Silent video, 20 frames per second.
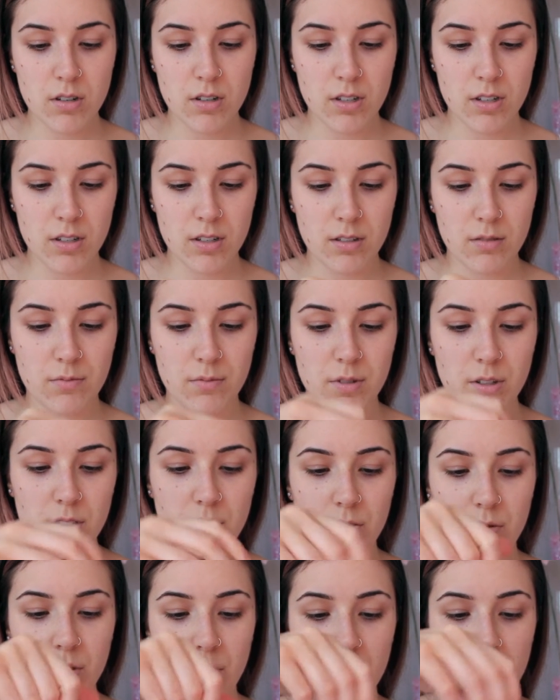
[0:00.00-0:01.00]
I am
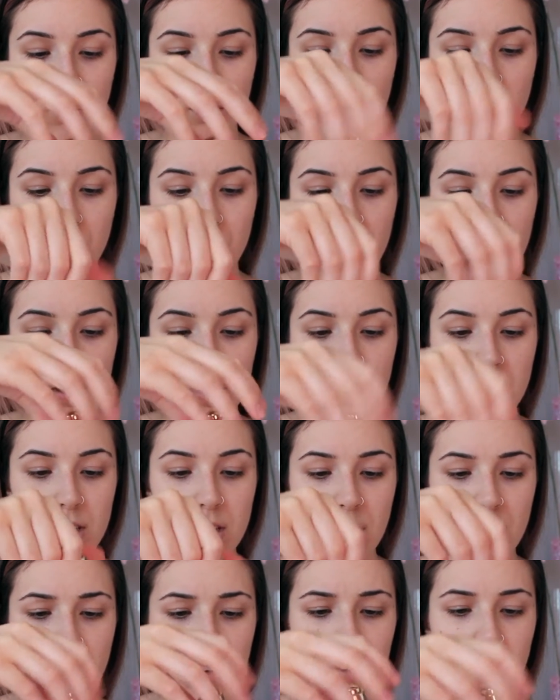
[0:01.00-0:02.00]
just going to open this.
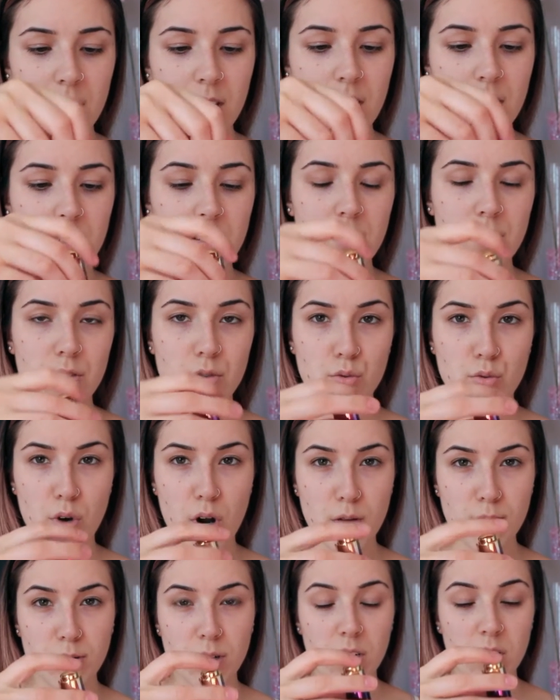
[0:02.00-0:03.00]
I think it has a
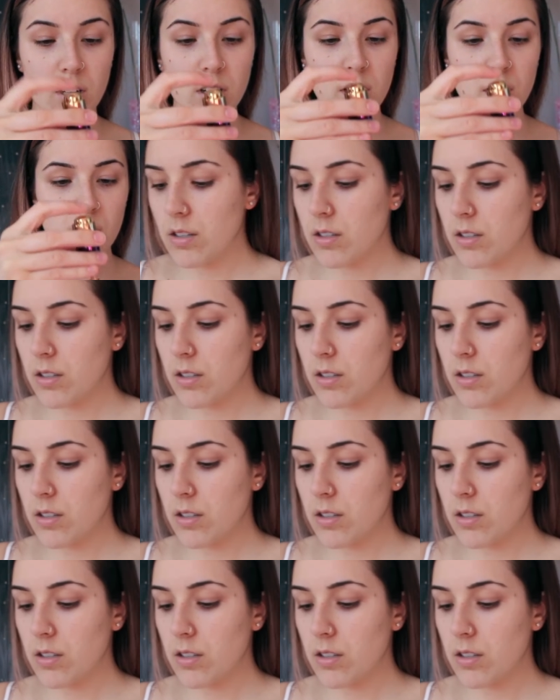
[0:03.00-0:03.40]
dropper.